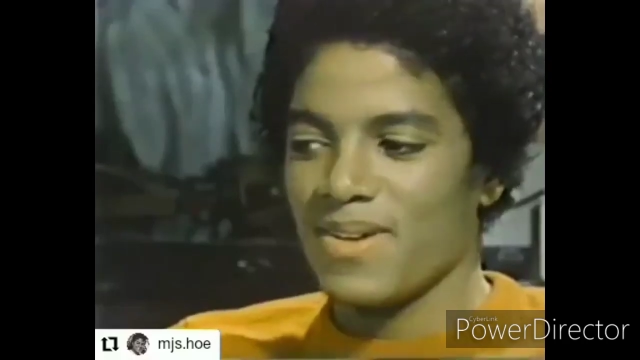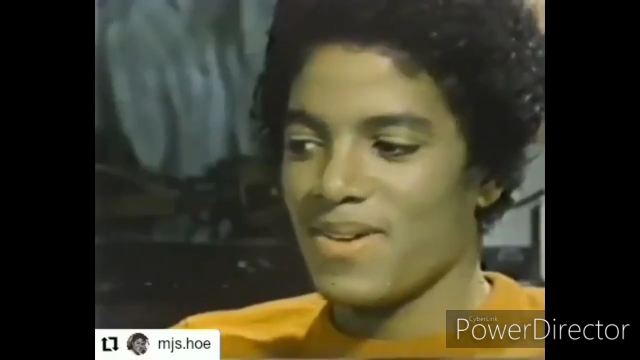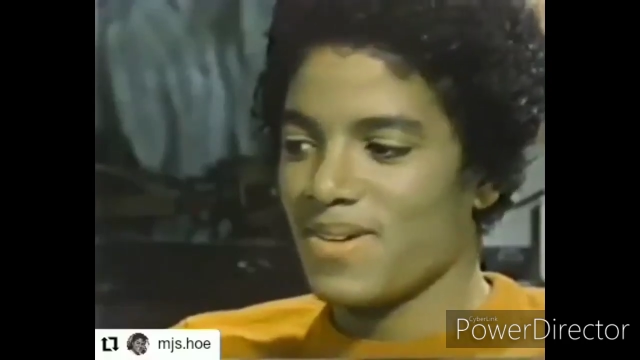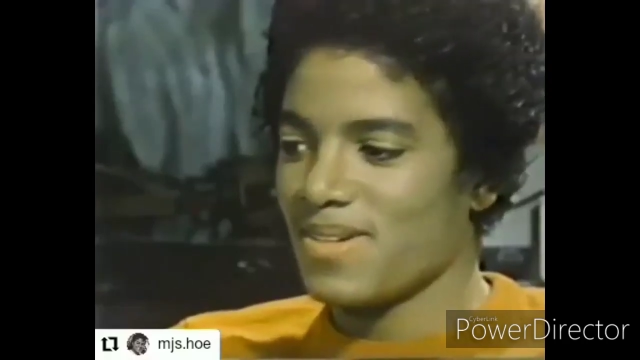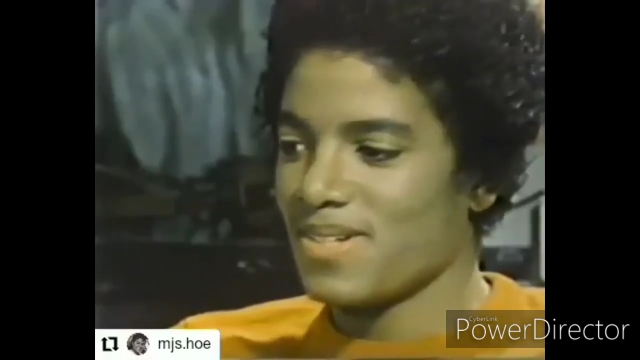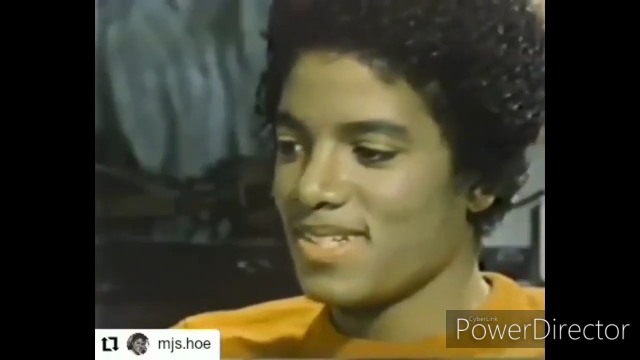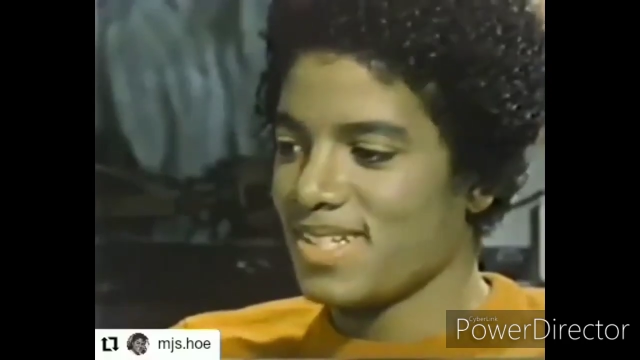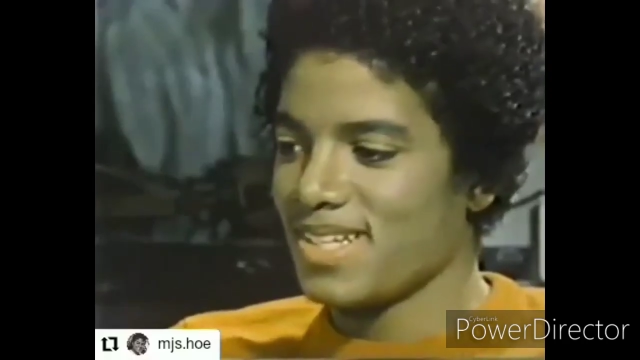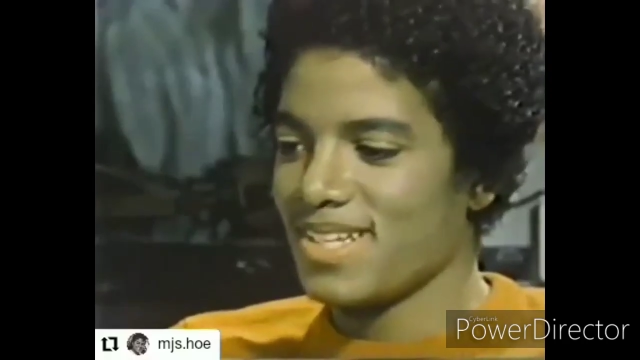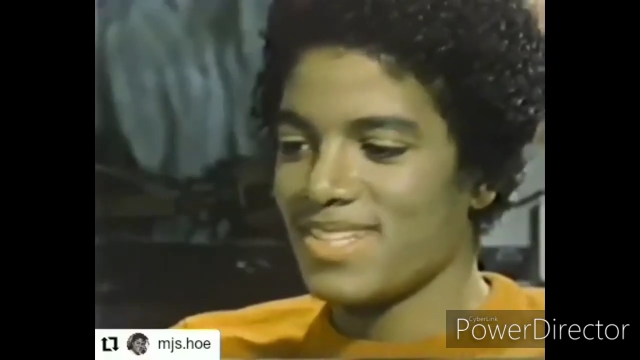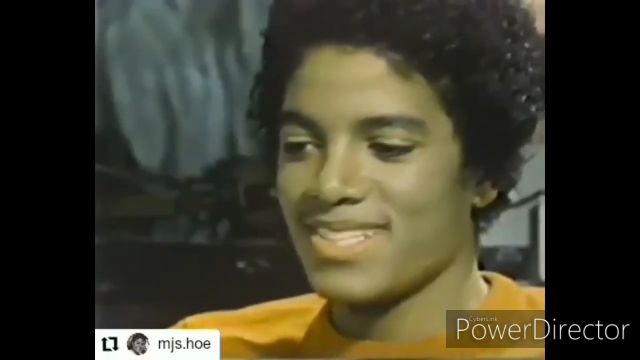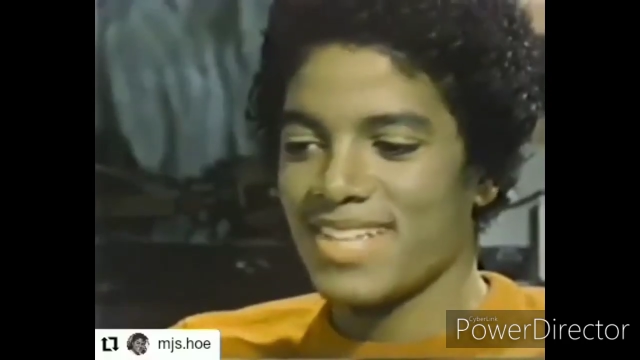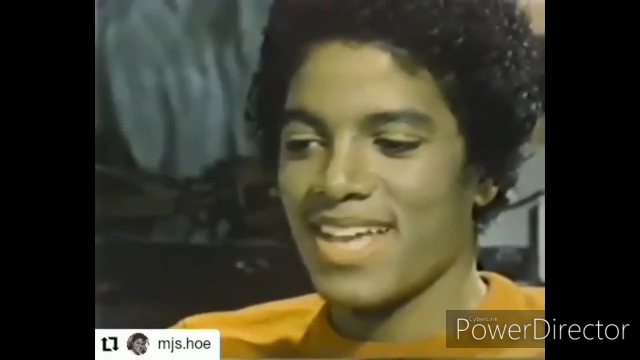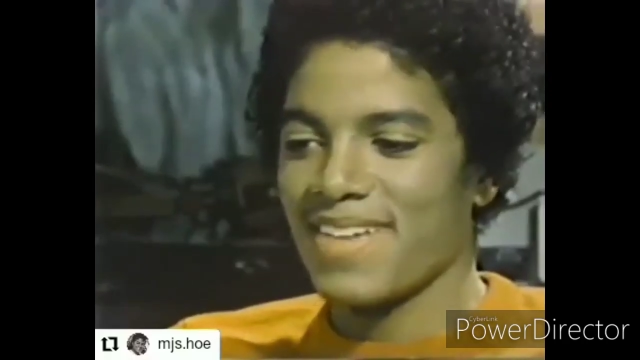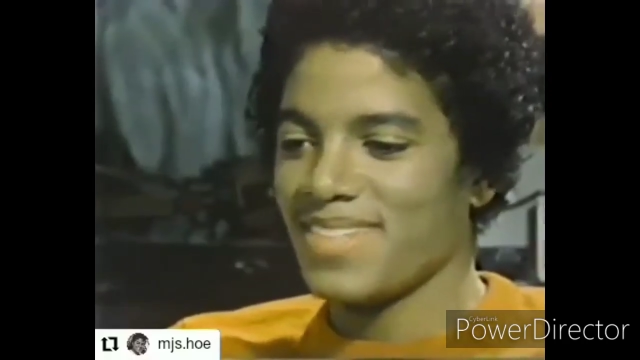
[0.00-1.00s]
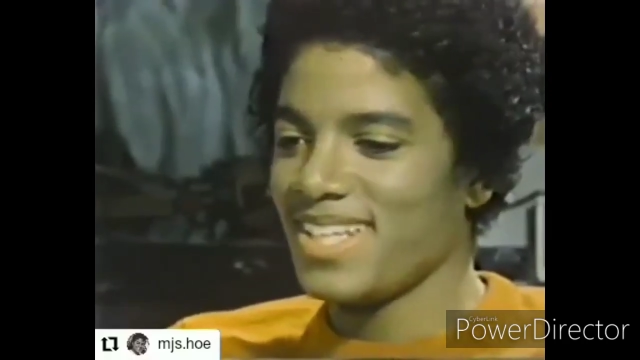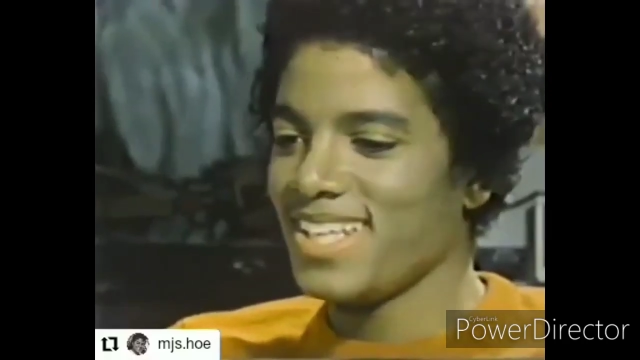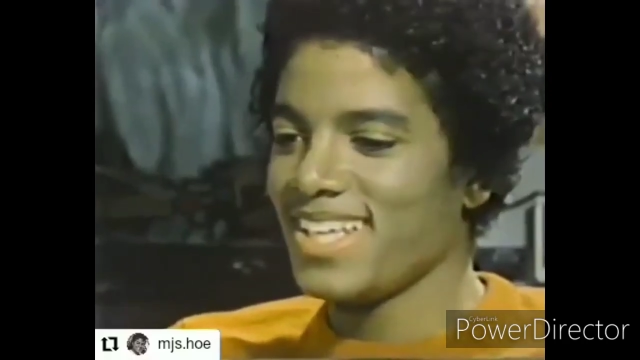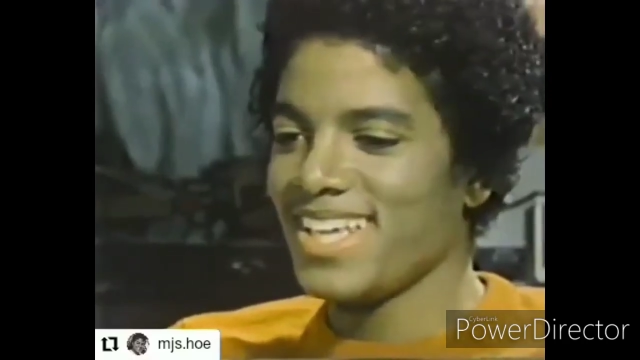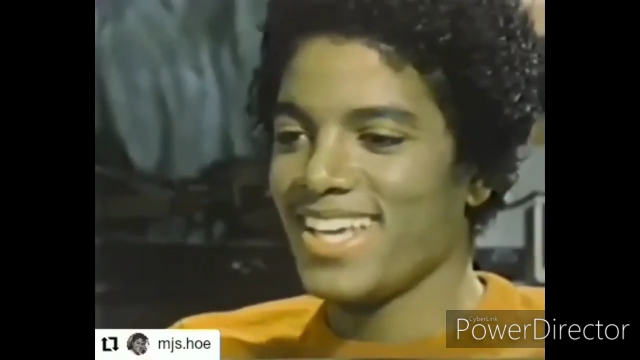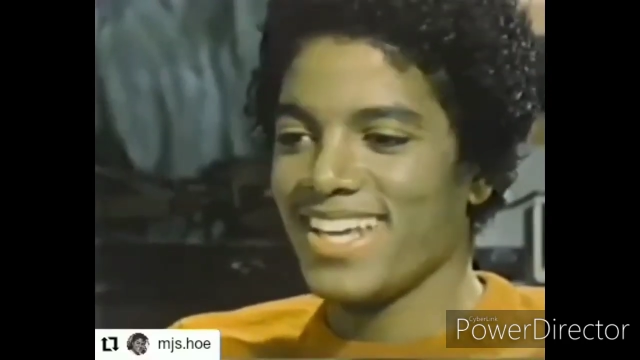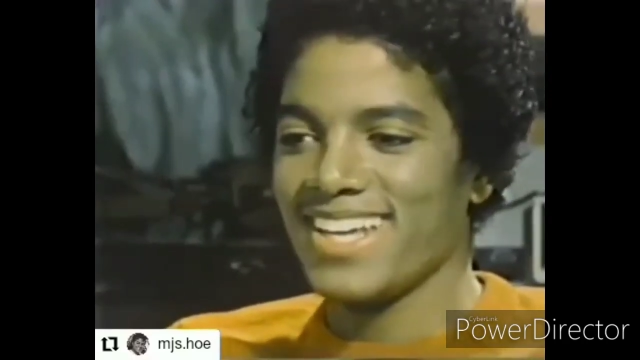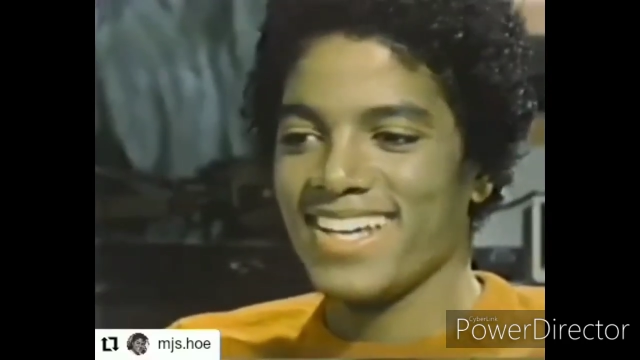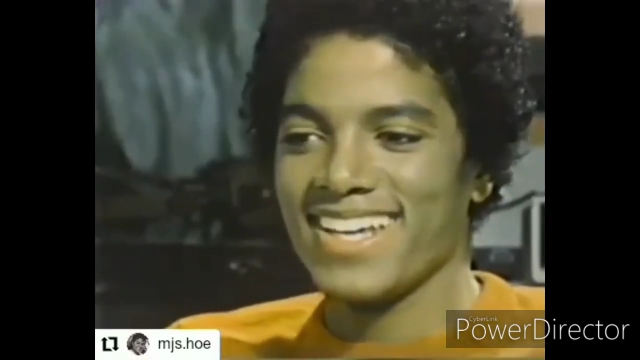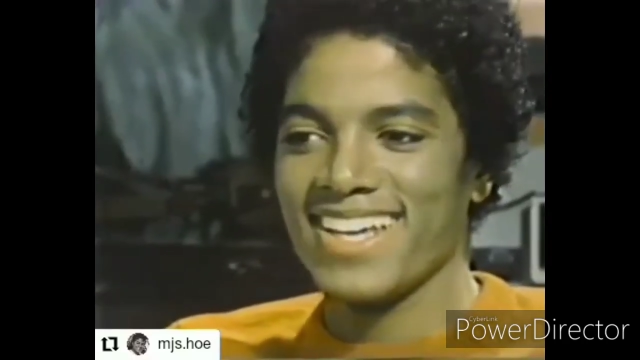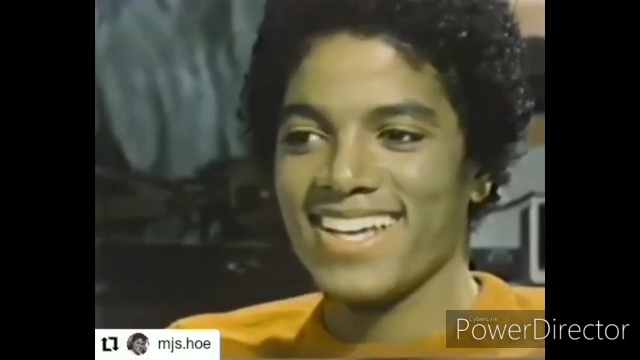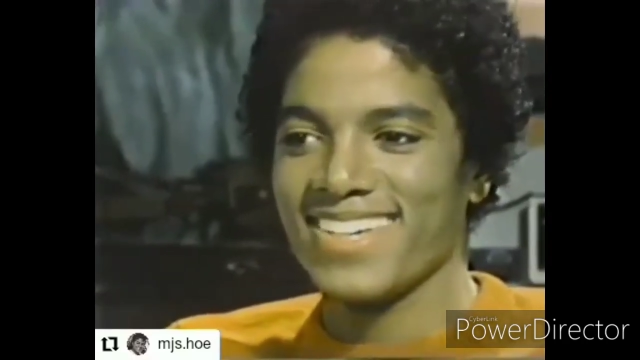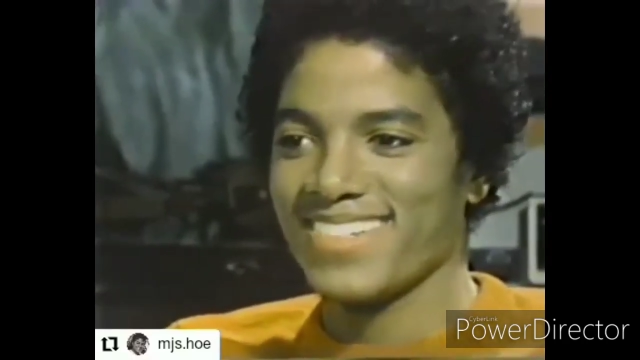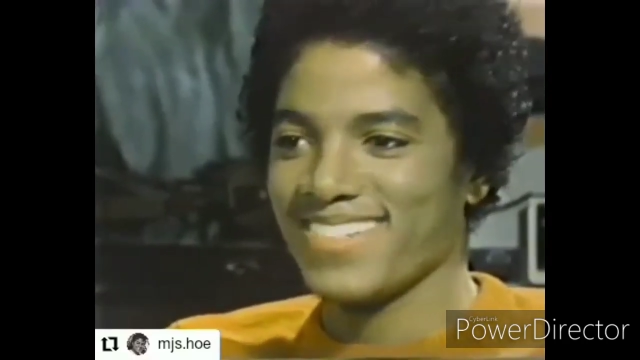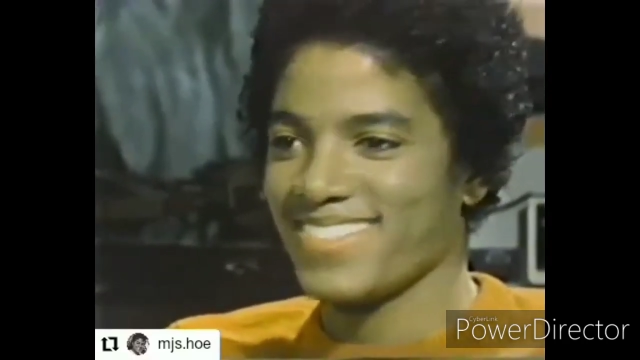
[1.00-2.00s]
No, don't stop till you get
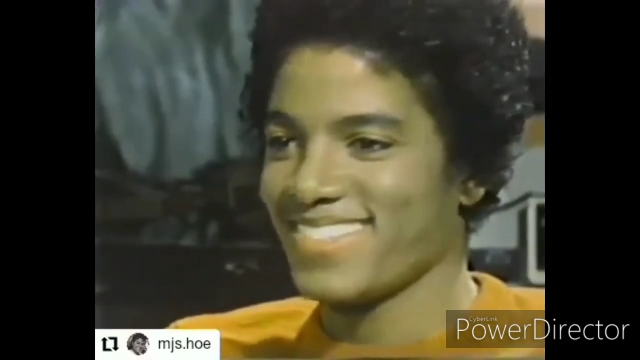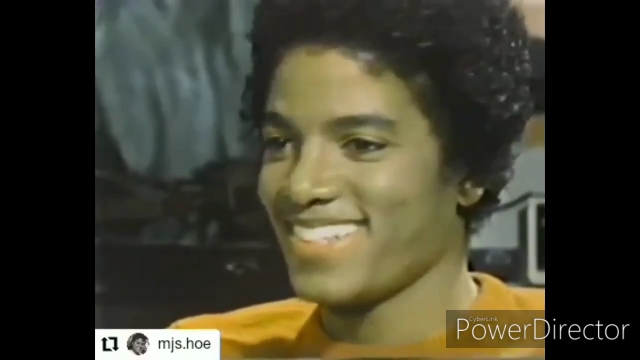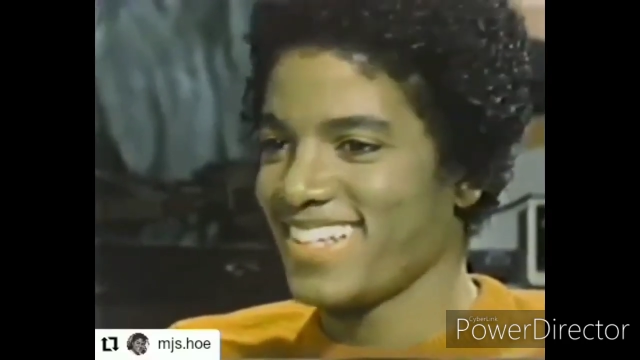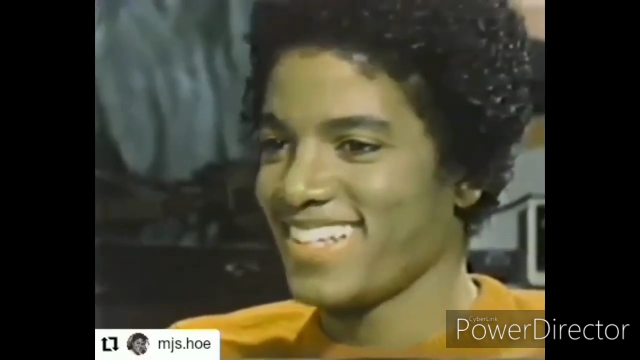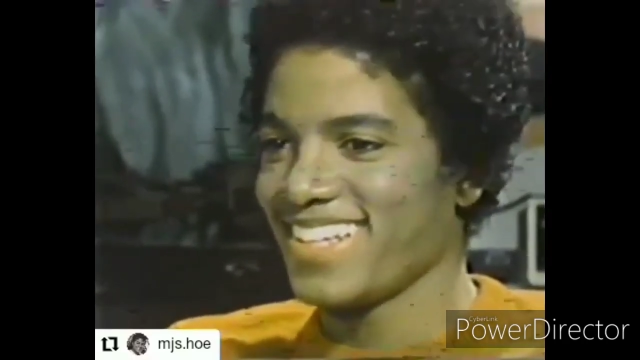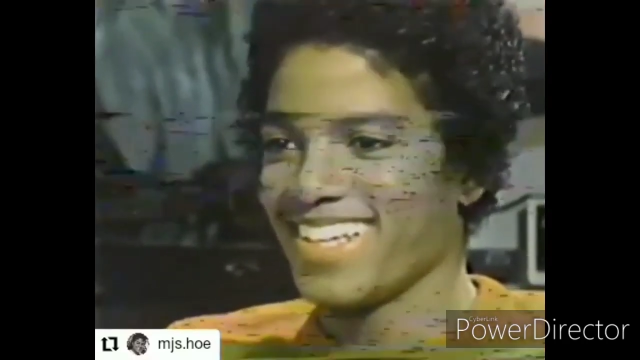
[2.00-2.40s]
enough.